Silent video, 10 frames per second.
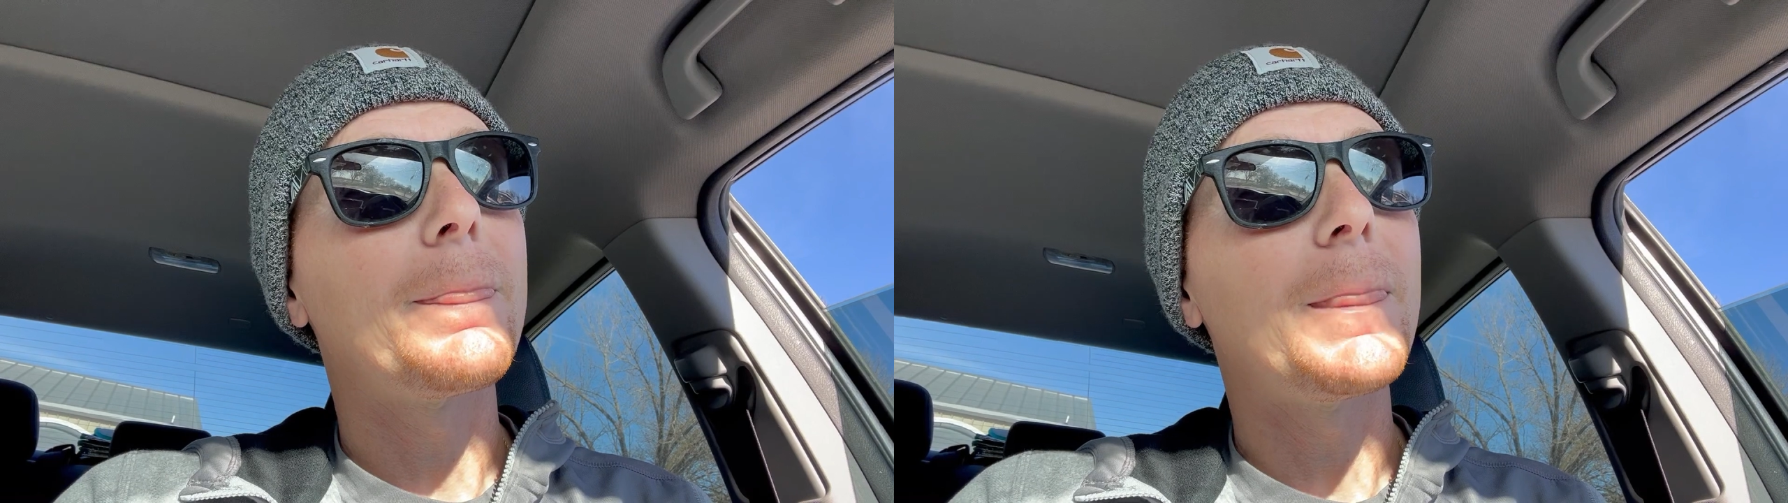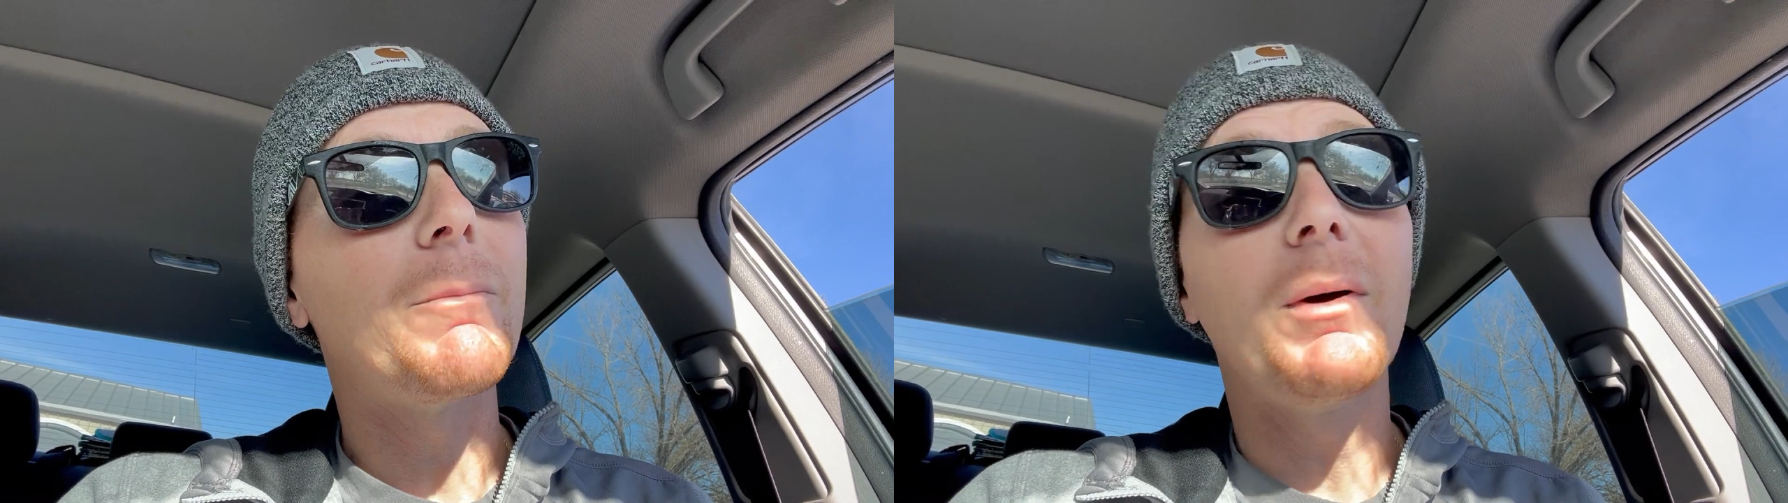
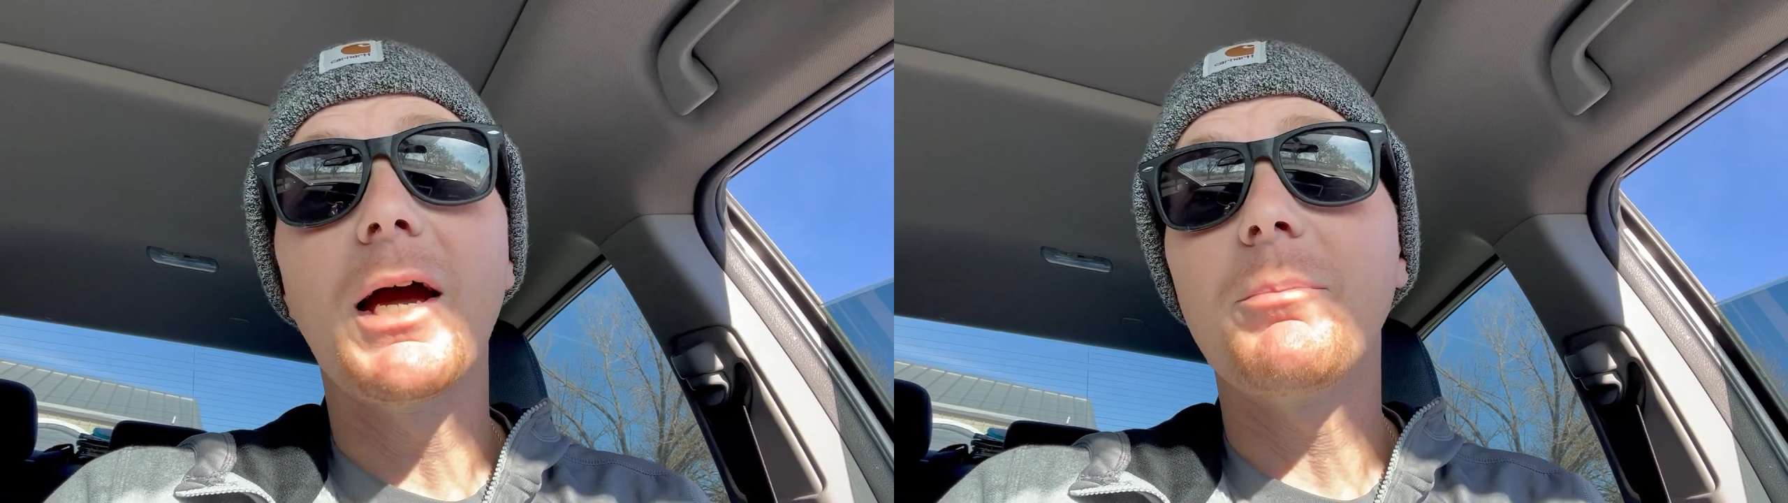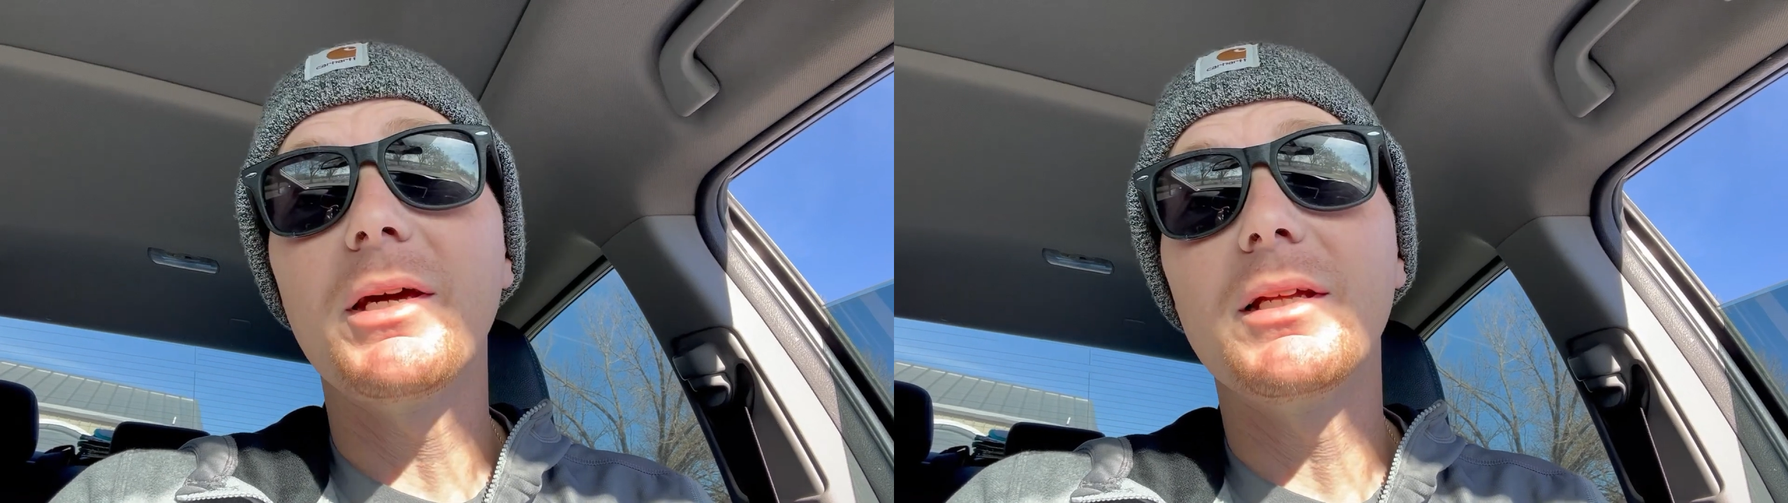In my
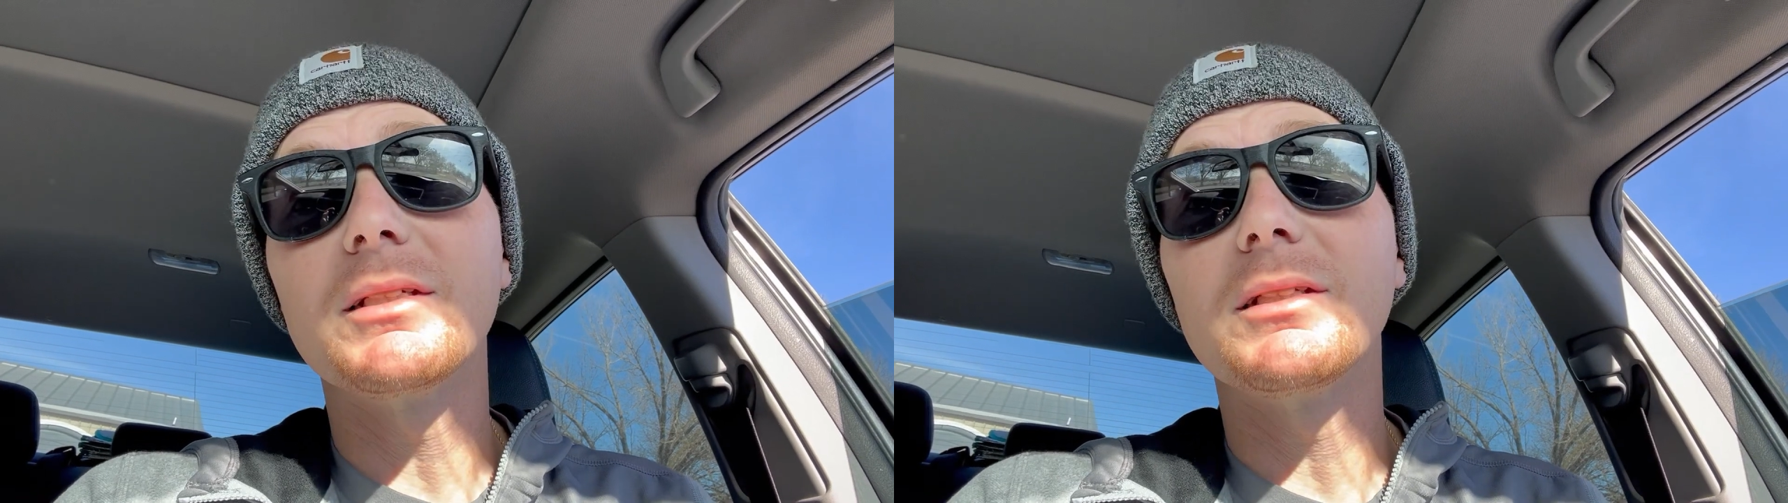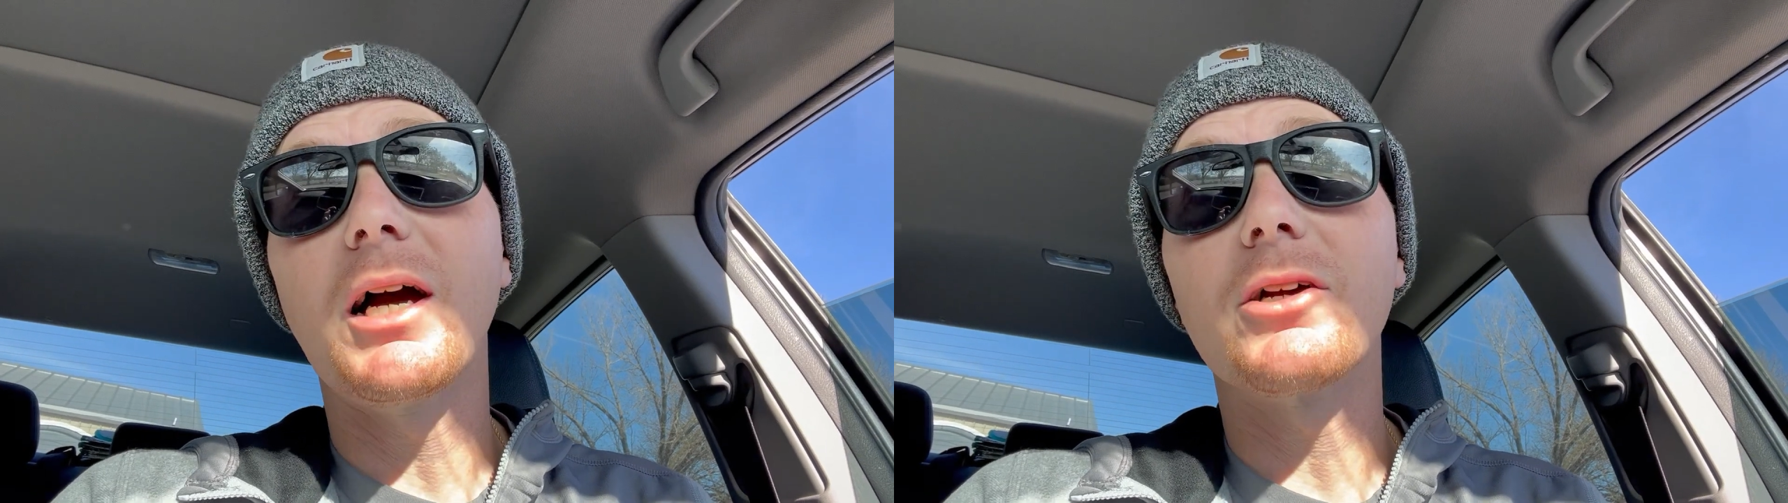opinion,
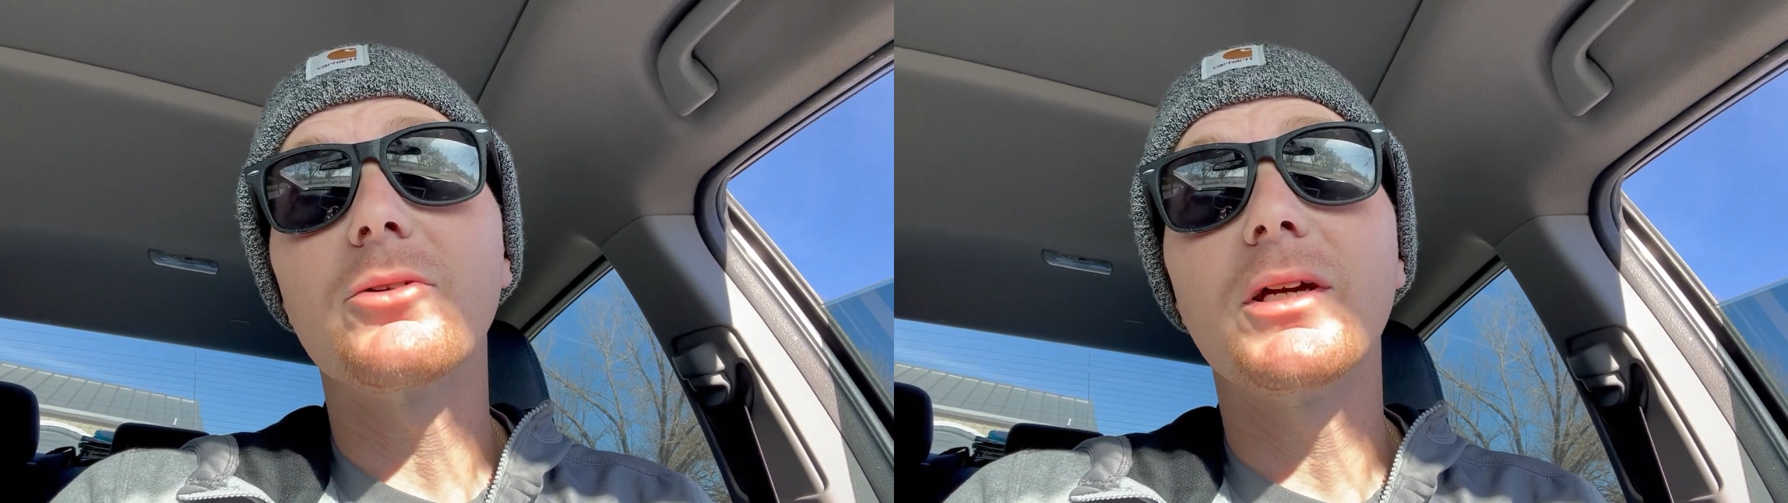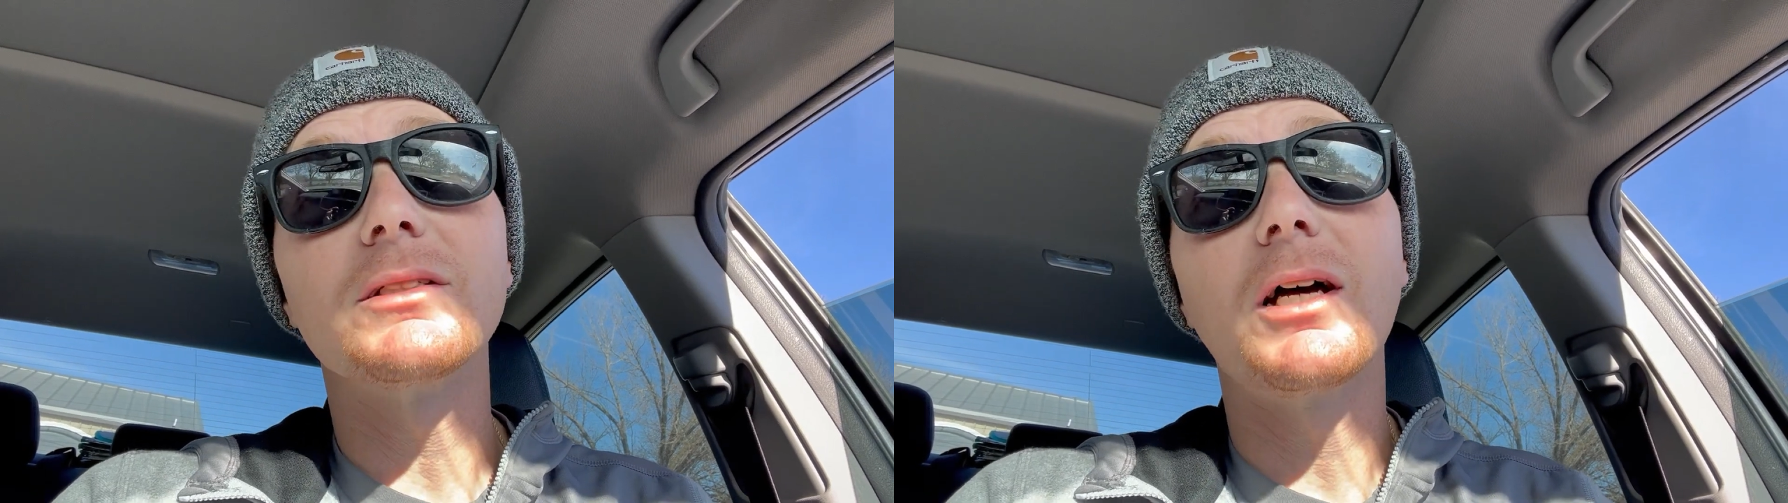it's not
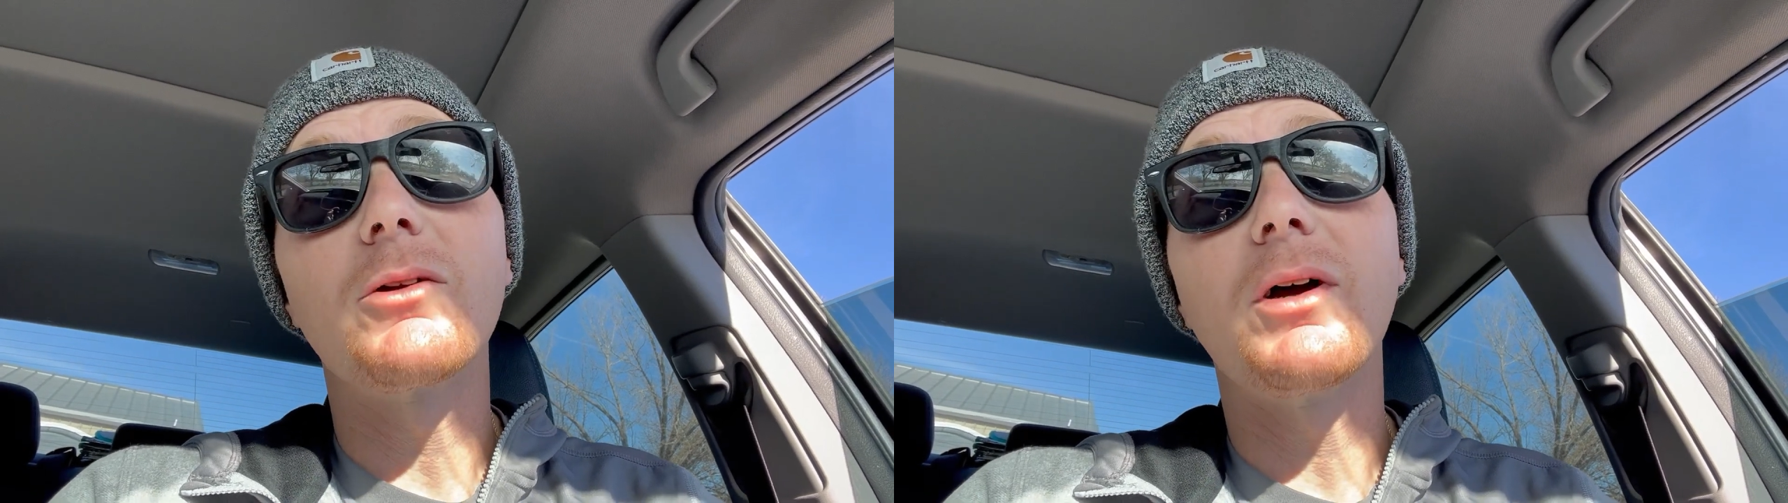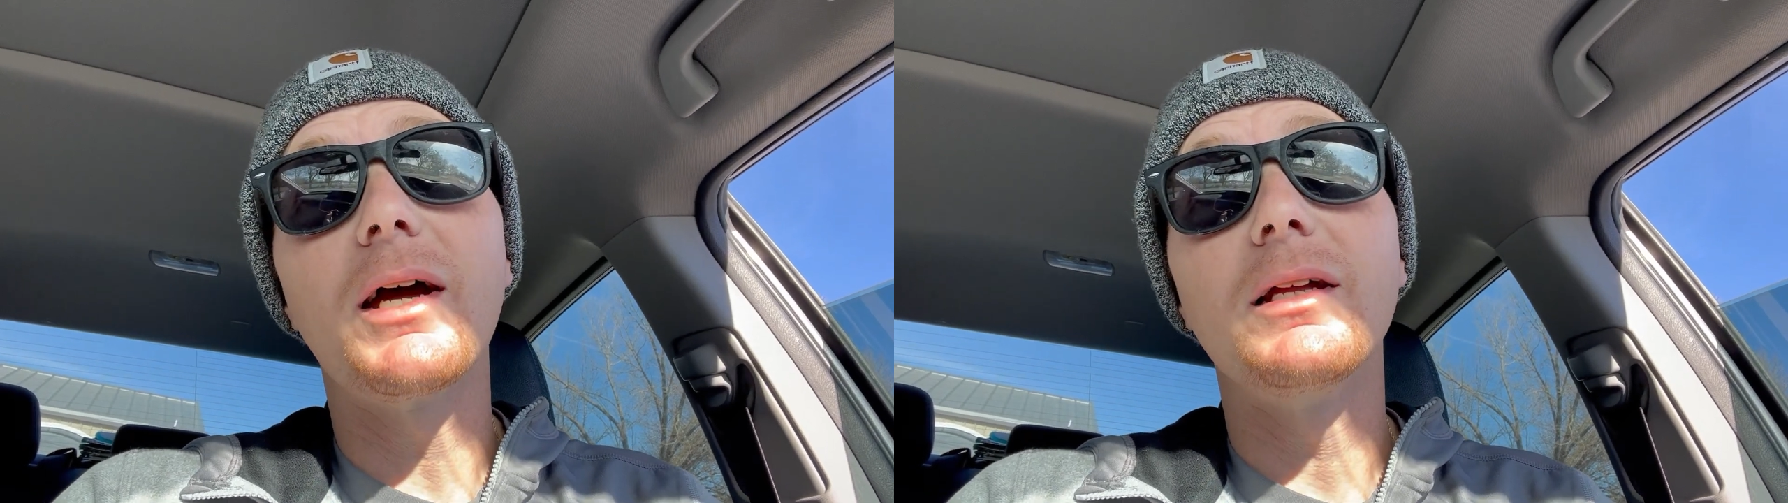correct. It's not
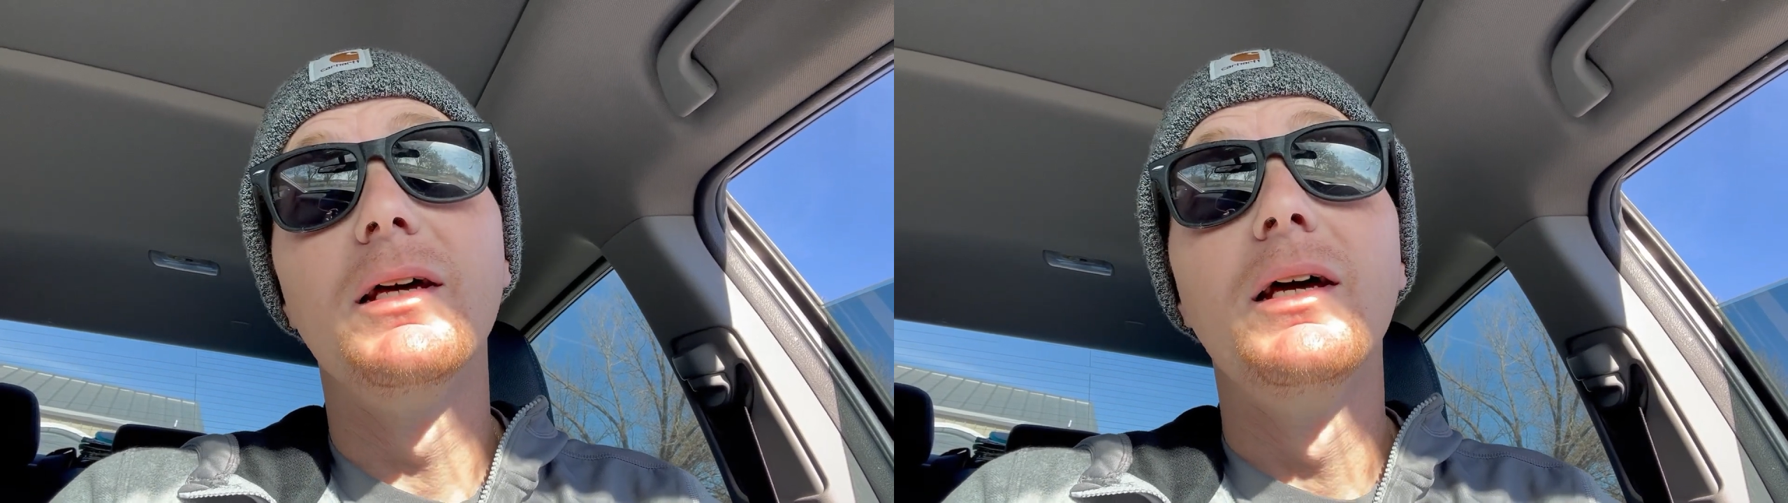right.